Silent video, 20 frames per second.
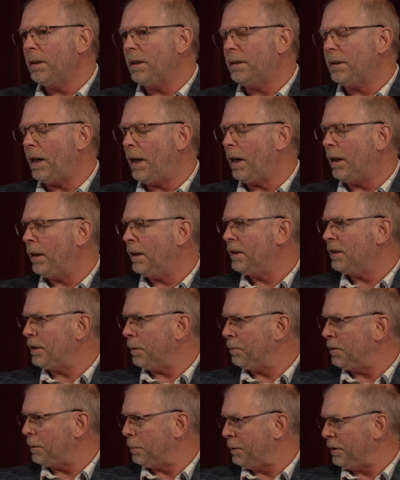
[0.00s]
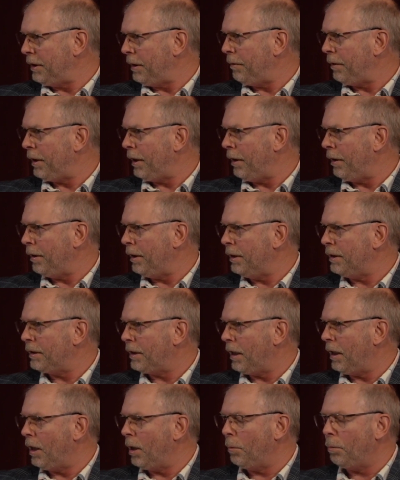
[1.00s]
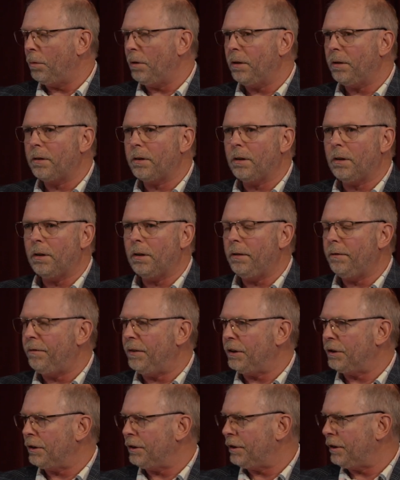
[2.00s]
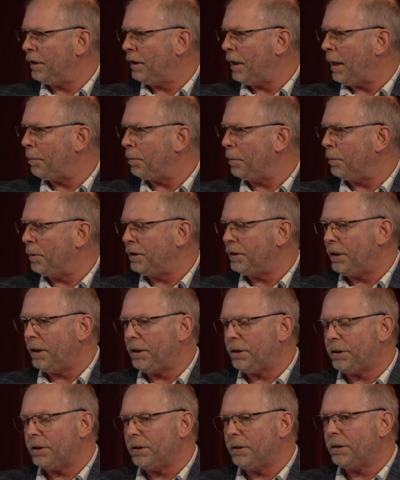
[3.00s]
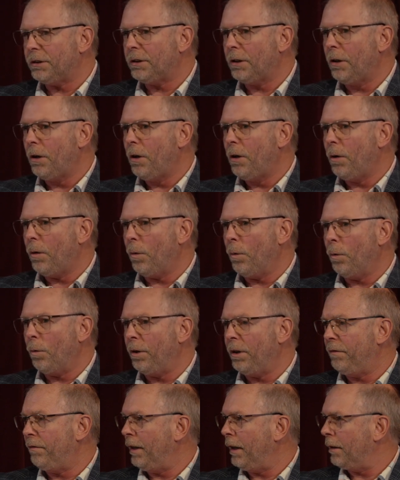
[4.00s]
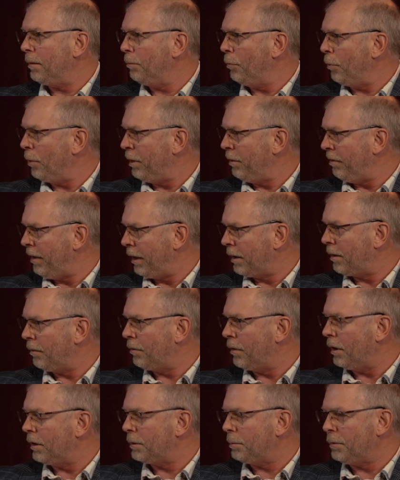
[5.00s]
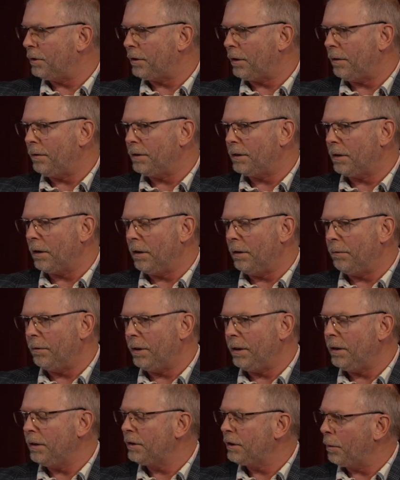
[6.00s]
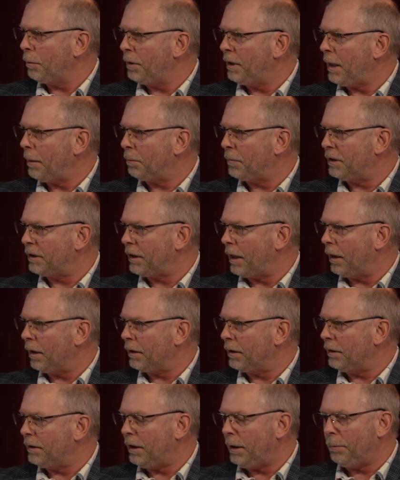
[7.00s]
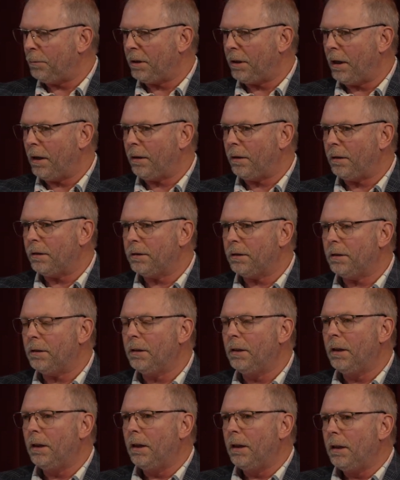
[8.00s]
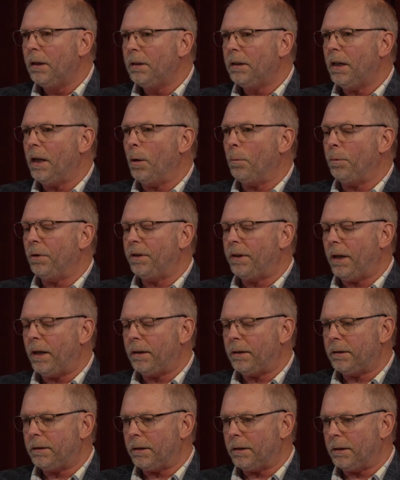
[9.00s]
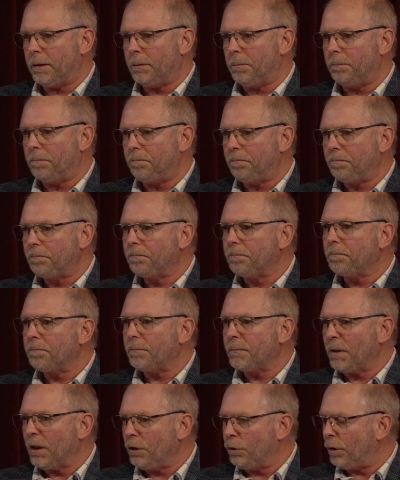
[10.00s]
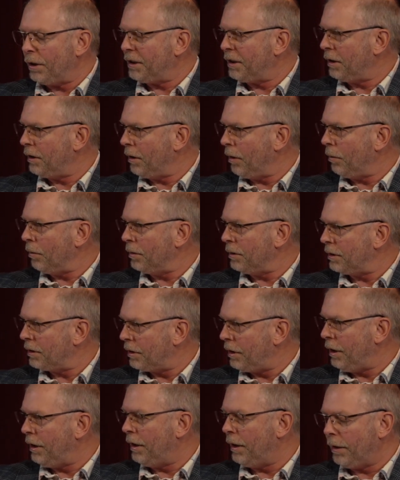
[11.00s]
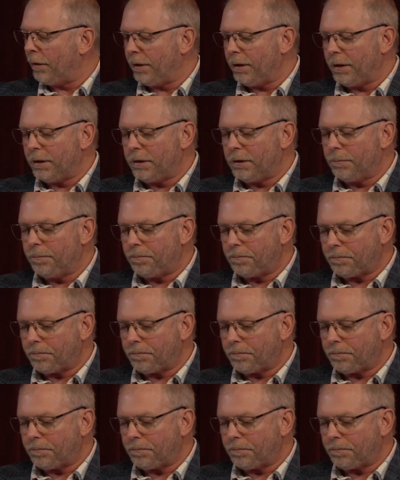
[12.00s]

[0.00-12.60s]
to target some specific areas to help with uh, efficiency optimizations or effect, more effective customer service delivery. So we kept a skeleton team together to, to help with that, um, addressing those key areas.